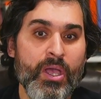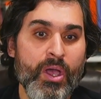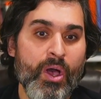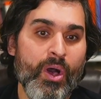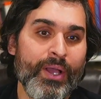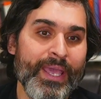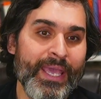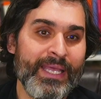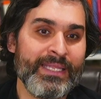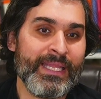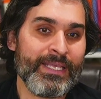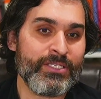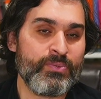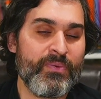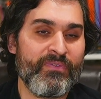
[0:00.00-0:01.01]
Okay,
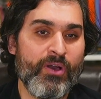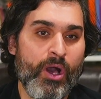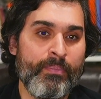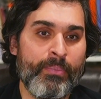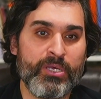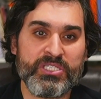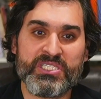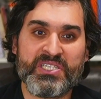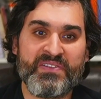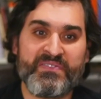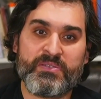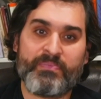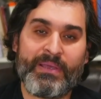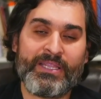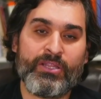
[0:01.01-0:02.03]
next we've got a positive
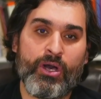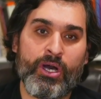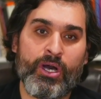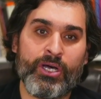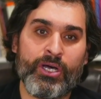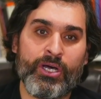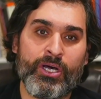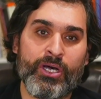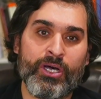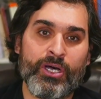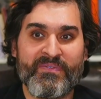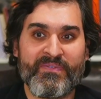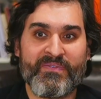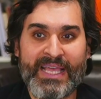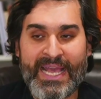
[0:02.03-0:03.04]
spin on some
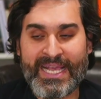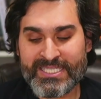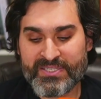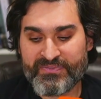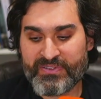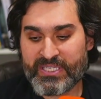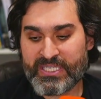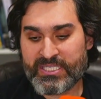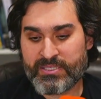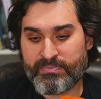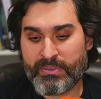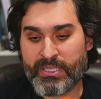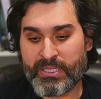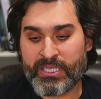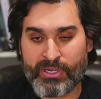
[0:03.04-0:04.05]
of the gas fees
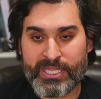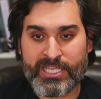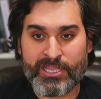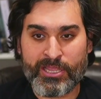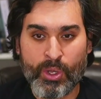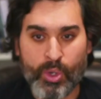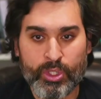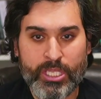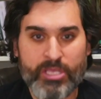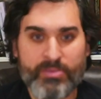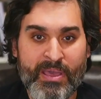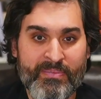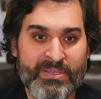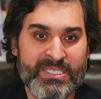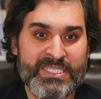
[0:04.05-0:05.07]
being really low that you might
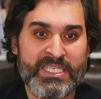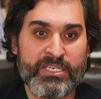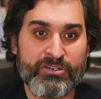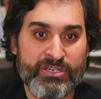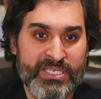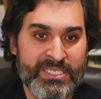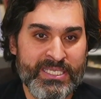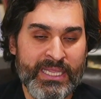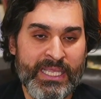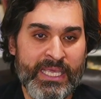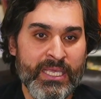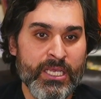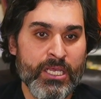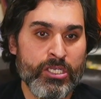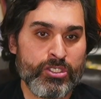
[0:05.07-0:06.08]
have been seeing recently.
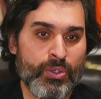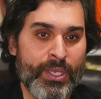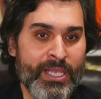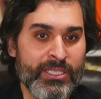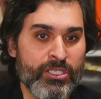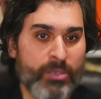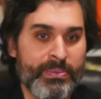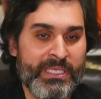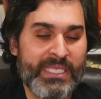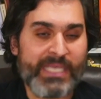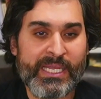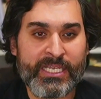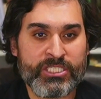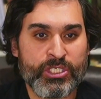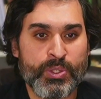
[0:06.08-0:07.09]
So Hildobby here
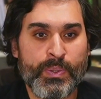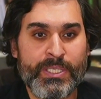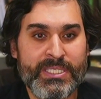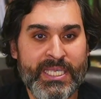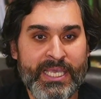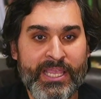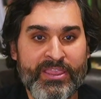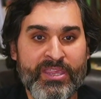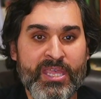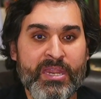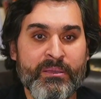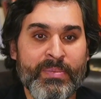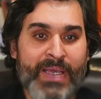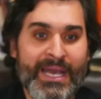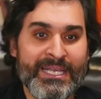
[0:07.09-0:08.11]
has a tweet saying
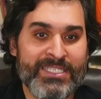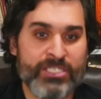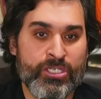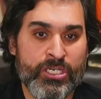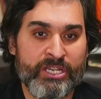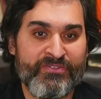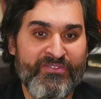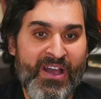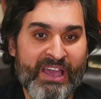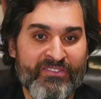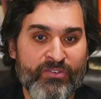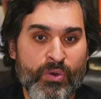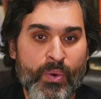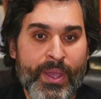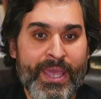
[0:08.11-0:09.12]
Ethereum gas is under 5
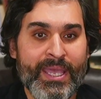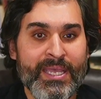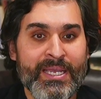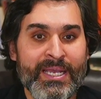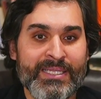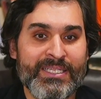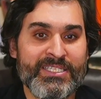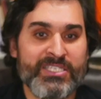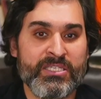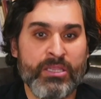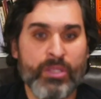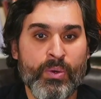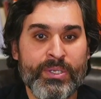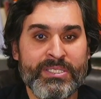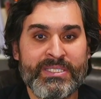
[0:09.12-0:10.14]
GUE. This is the
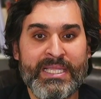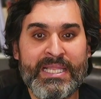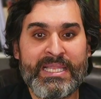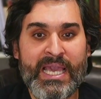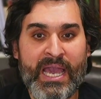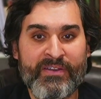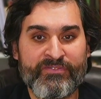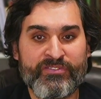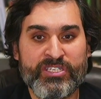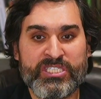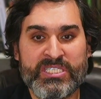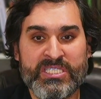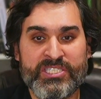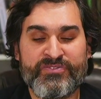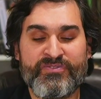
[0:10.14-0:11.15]
lowest daily average
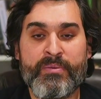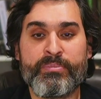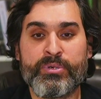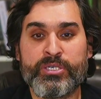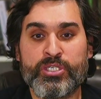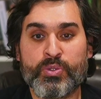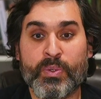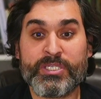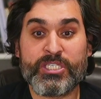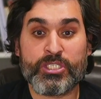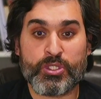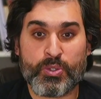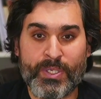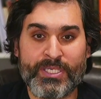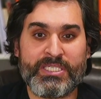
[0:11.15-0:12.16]
since February
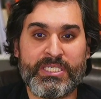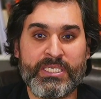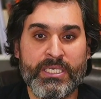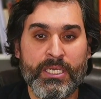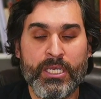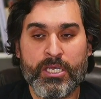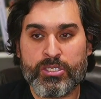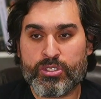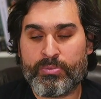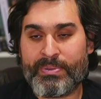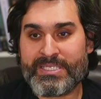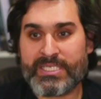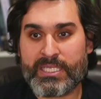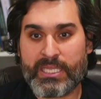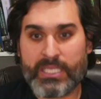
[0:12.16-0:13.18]
2020. So
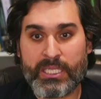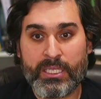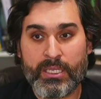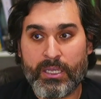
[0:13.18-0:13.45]
basically,